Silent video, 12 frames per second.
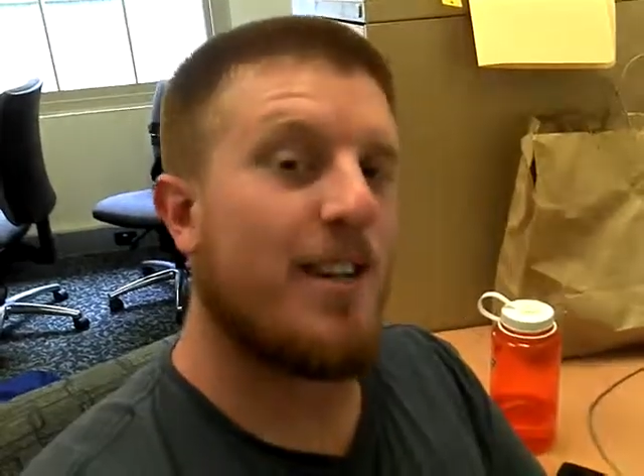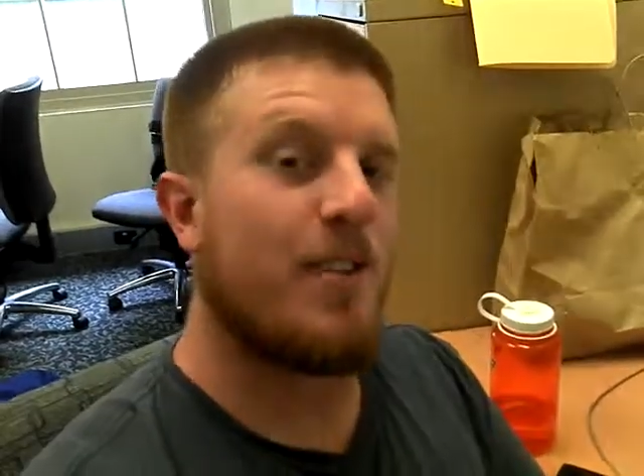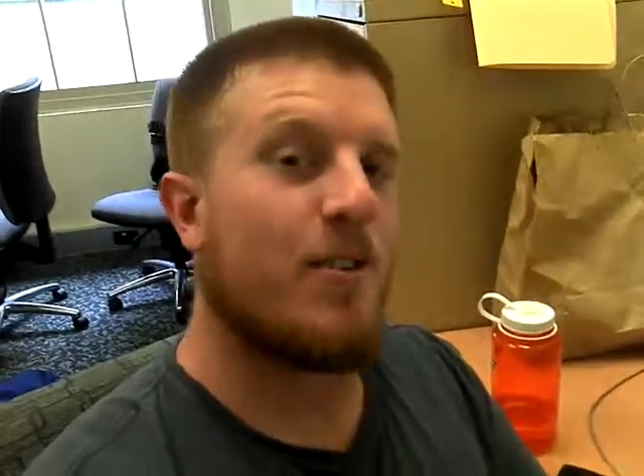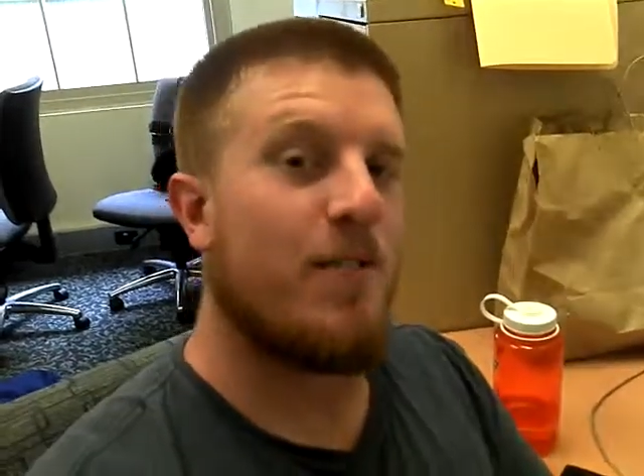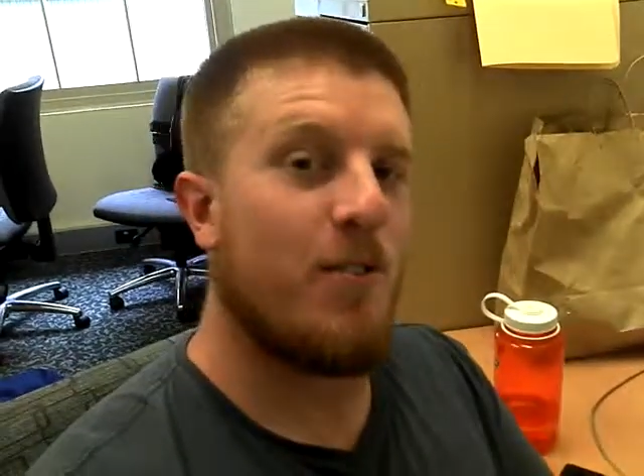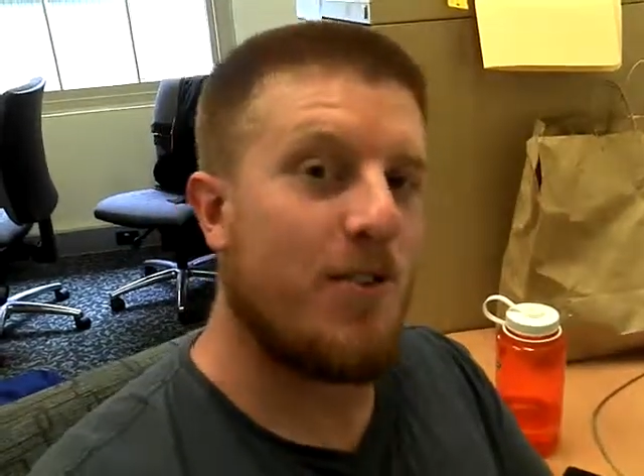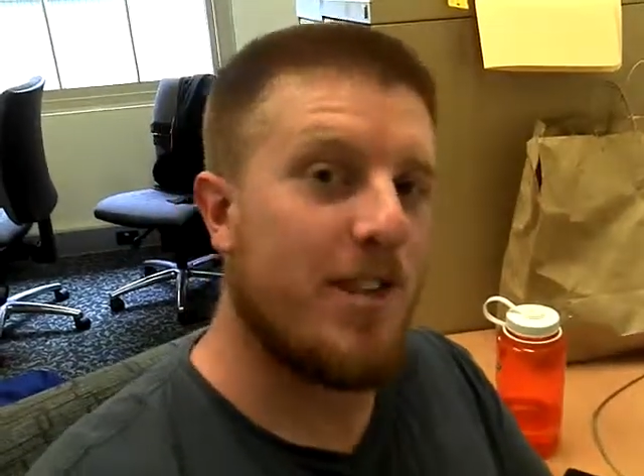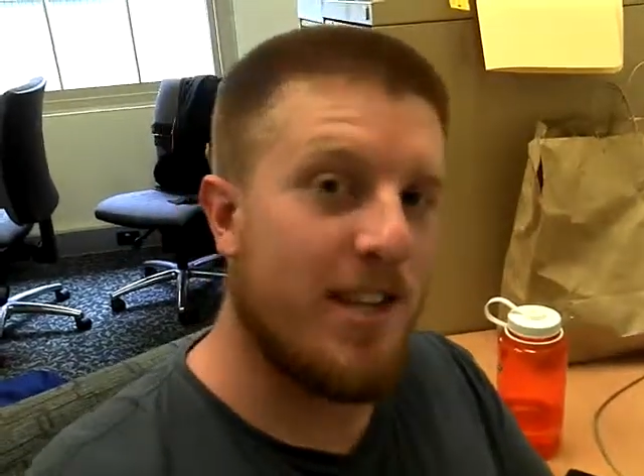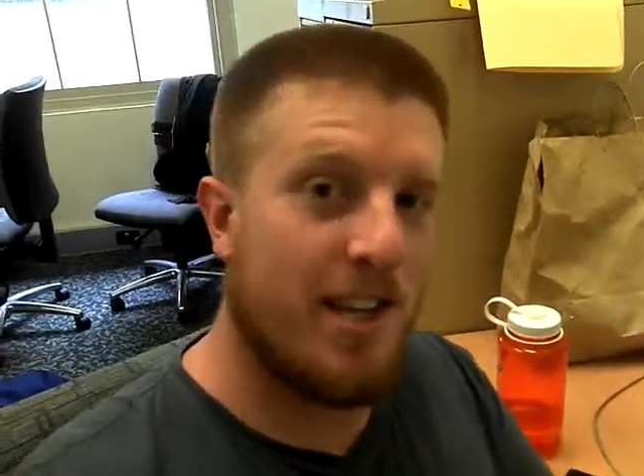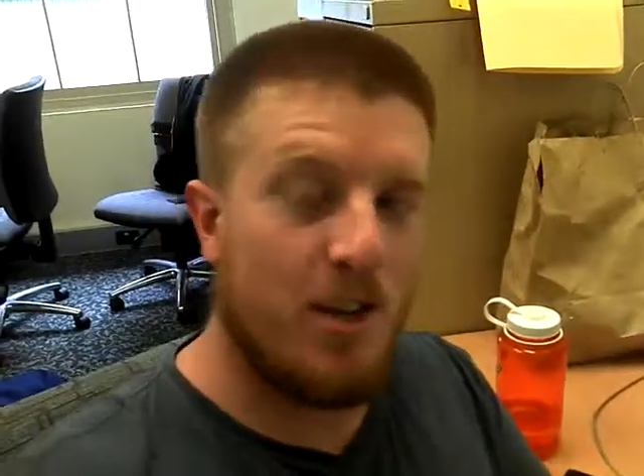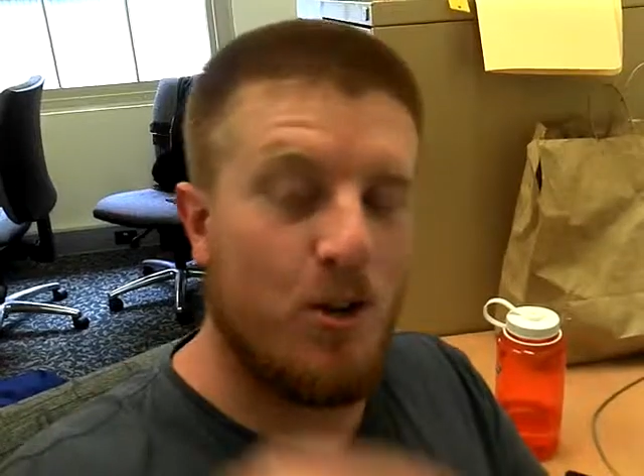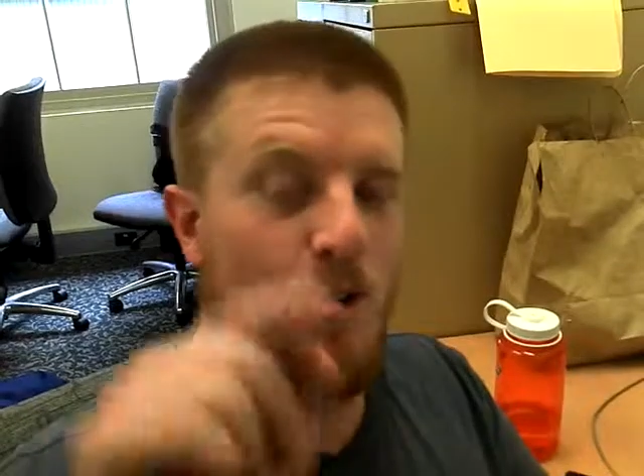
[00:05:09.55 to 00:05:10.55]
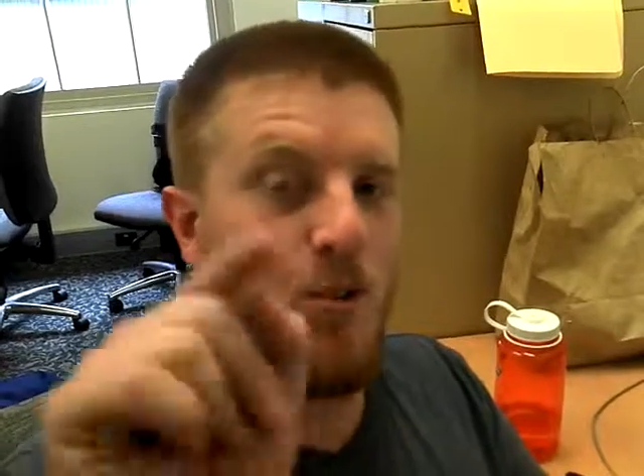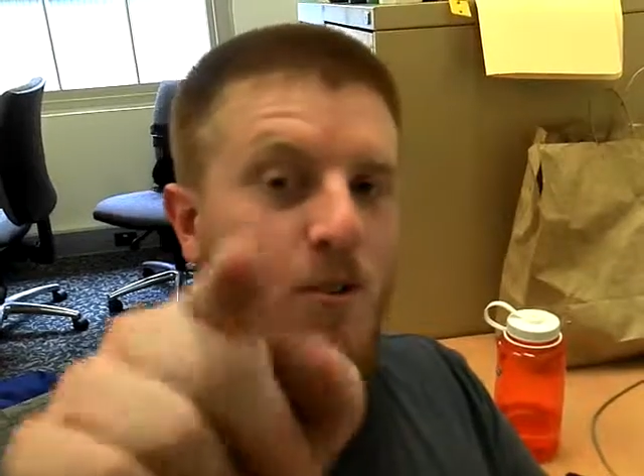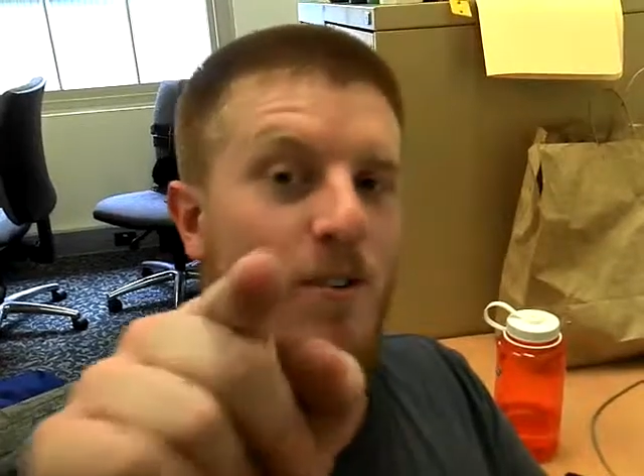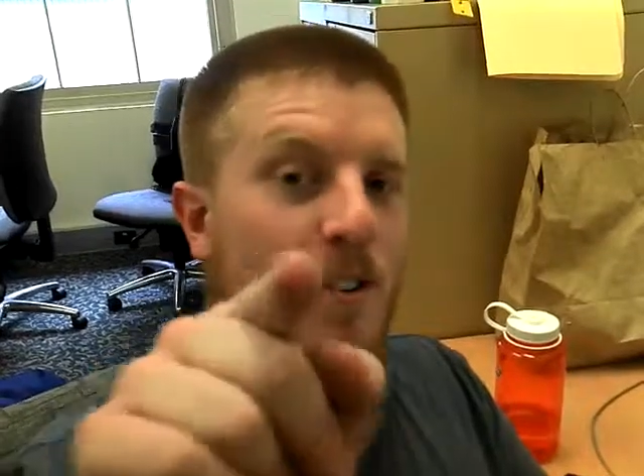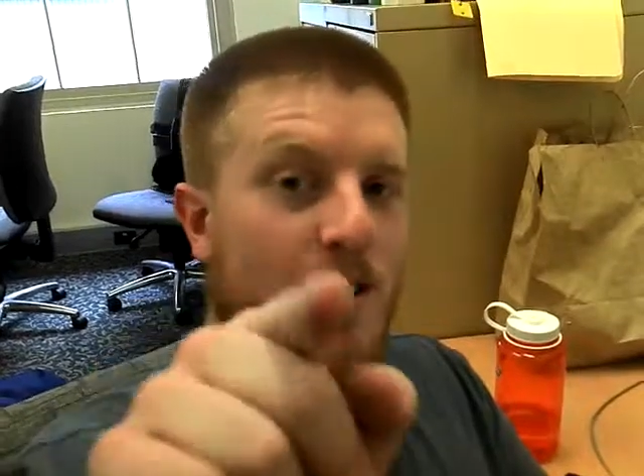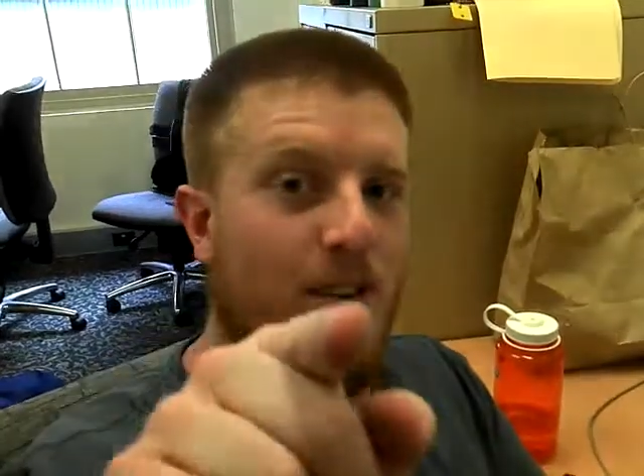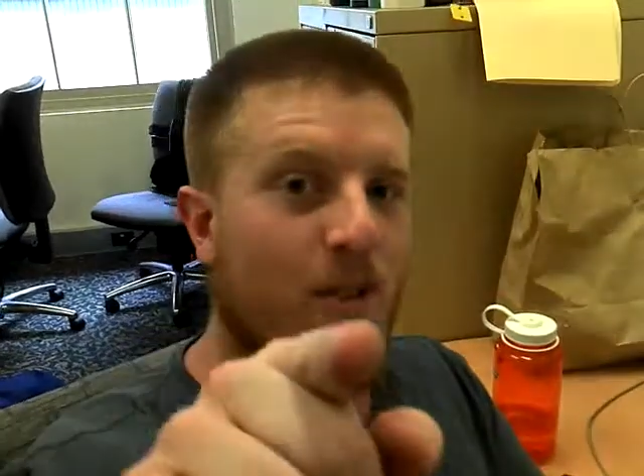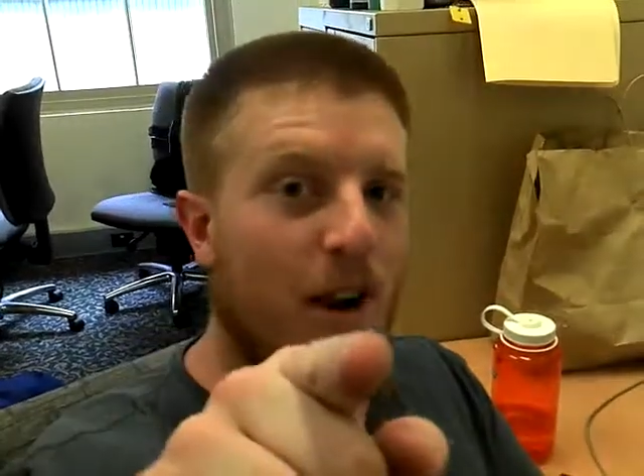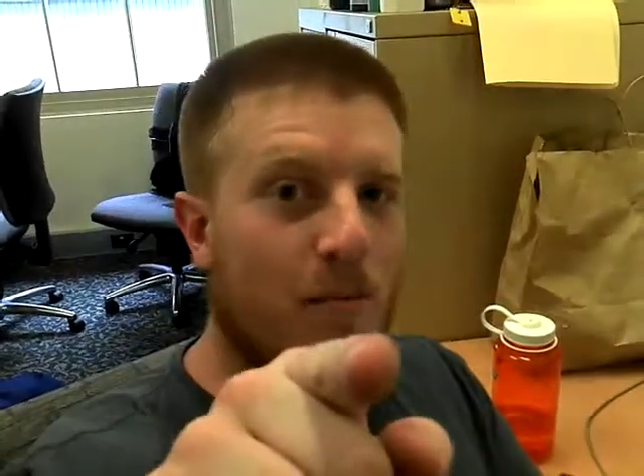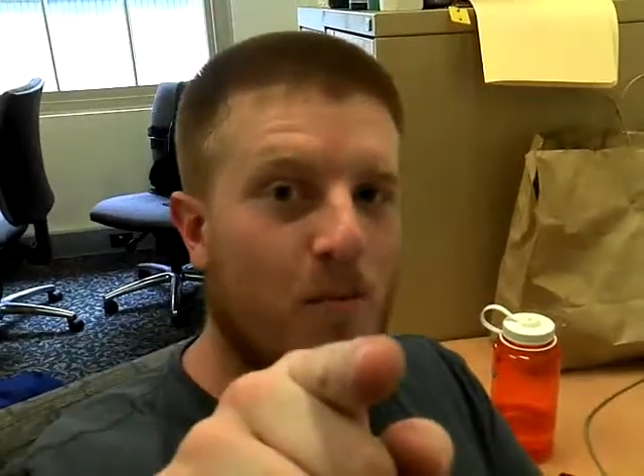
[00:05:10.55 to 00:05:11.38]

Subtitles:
I look forward to seeing you when